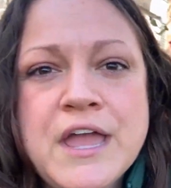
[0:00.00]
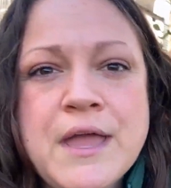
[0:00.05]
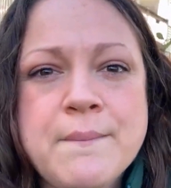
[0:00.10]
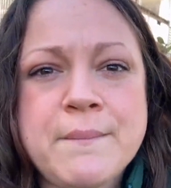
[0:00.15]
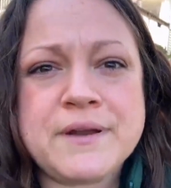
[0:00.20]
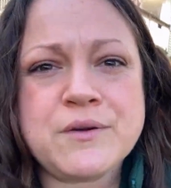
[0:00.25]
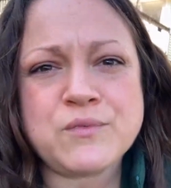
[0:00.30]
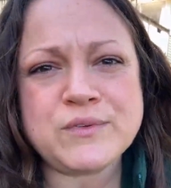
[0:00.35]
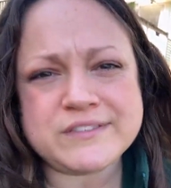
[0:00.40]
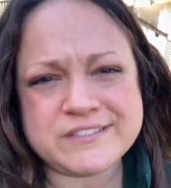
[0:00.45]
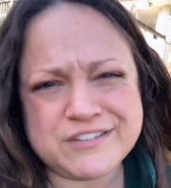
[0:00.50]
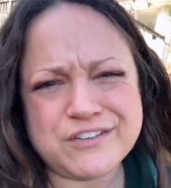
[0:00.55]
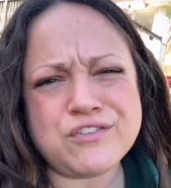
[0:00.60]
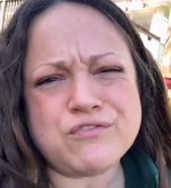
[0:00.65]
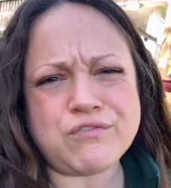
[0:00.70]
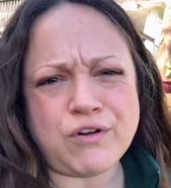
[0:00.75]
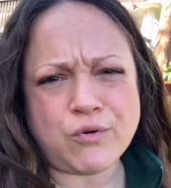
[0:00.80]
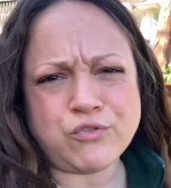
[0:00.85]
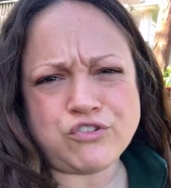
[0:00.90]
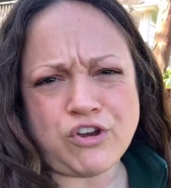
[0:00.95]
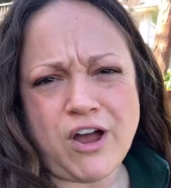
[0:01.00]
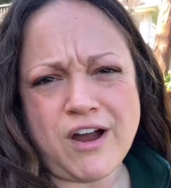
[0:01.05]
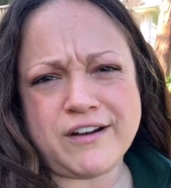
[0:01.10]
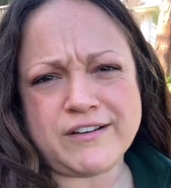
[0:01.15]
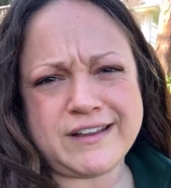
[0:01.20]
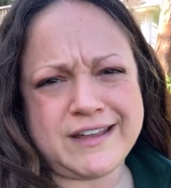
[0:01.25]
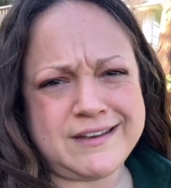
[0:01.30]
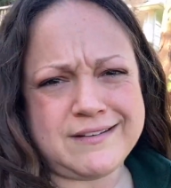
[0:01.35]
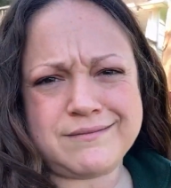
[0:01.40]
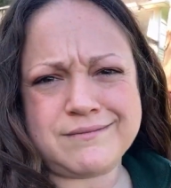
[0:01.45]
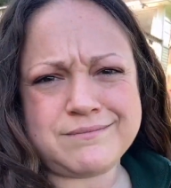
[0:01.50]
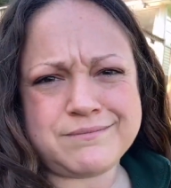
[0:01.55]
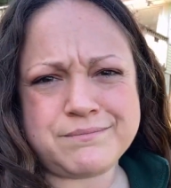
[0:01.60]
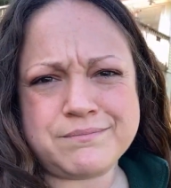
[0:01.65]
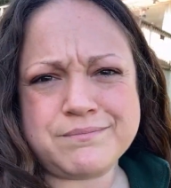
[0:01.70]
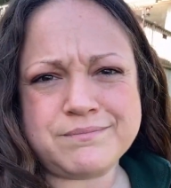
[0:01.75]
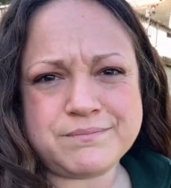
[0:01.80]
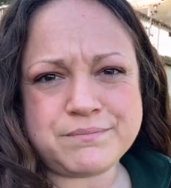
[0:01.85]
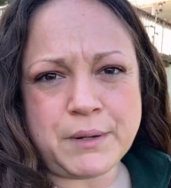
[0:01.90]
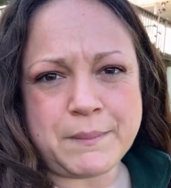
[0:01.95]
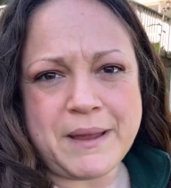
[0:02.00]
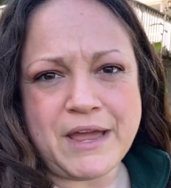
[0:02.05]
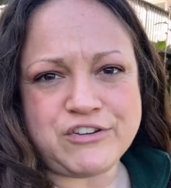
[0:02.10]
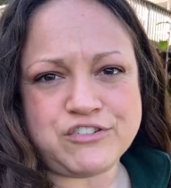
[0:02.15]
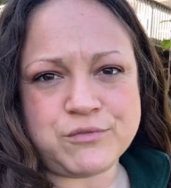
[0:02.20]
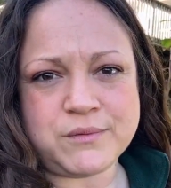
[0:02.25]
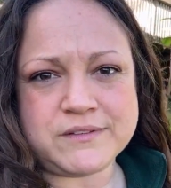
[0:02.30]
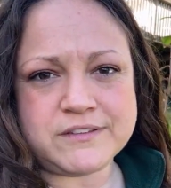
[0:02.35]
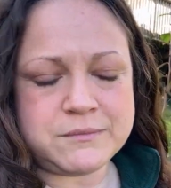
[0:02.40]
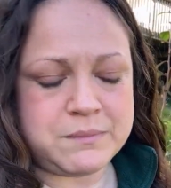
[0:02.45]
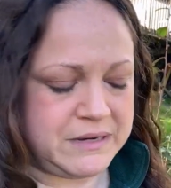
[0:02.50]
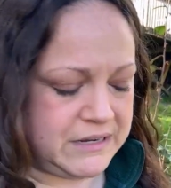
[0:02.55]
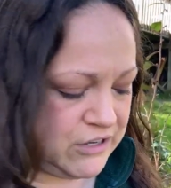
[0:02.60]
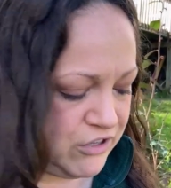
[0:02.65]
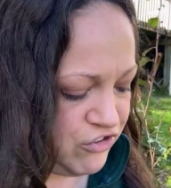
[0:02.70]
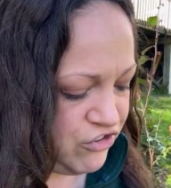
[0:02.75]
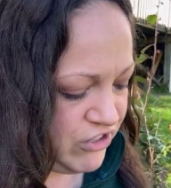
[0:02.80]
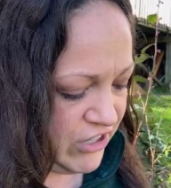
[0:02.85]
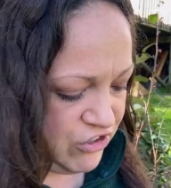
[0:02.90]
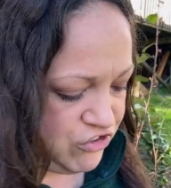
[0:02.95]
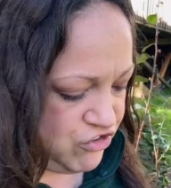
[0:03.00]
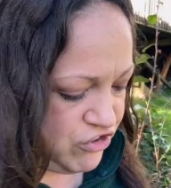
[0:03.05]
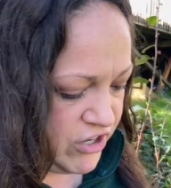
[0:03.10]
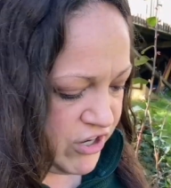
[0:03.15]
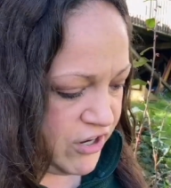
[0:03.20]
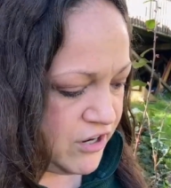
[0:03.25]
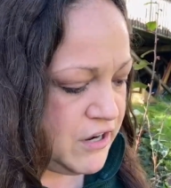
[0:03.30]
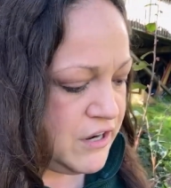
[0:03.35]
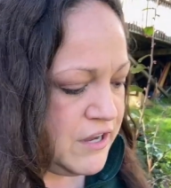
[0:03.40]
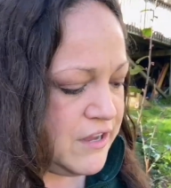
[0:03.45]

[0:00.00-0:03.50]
but we'll still grow chard and perpetual spinach each year.